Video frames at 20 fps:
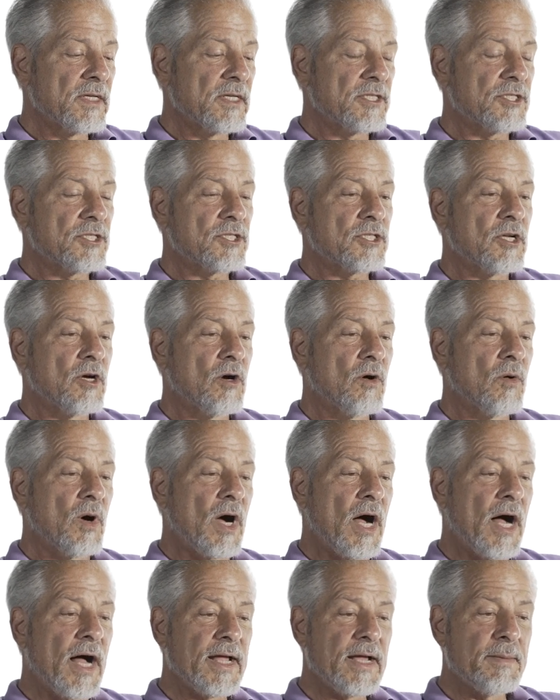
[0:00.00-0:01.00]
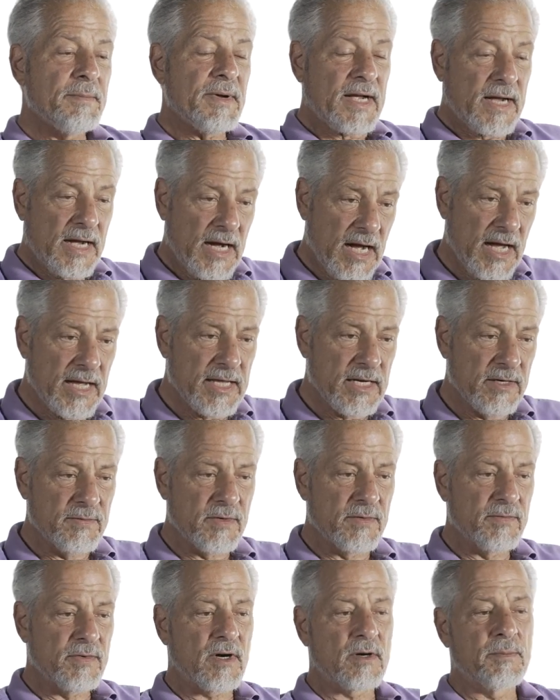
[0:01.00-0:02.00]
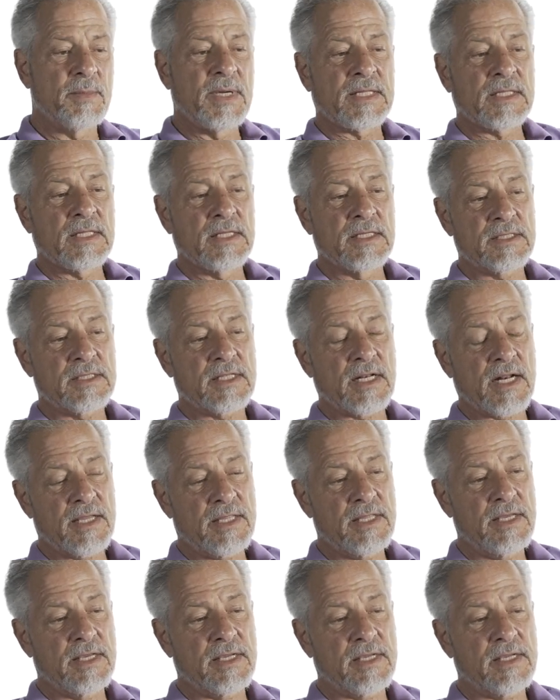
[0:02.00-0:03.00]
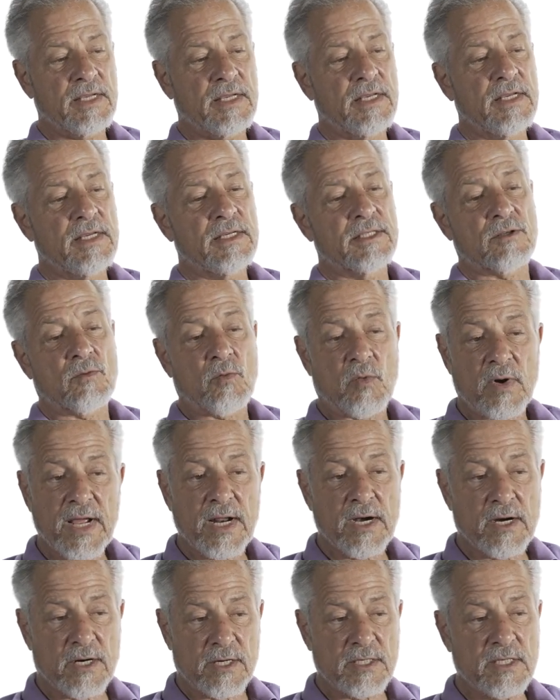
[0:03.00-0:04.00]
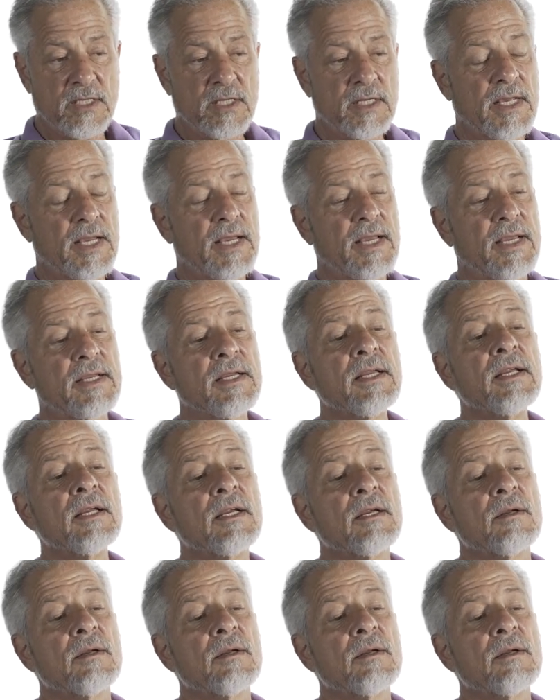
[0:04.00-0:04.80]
So I am a kind of environmentalist that I think is rare today,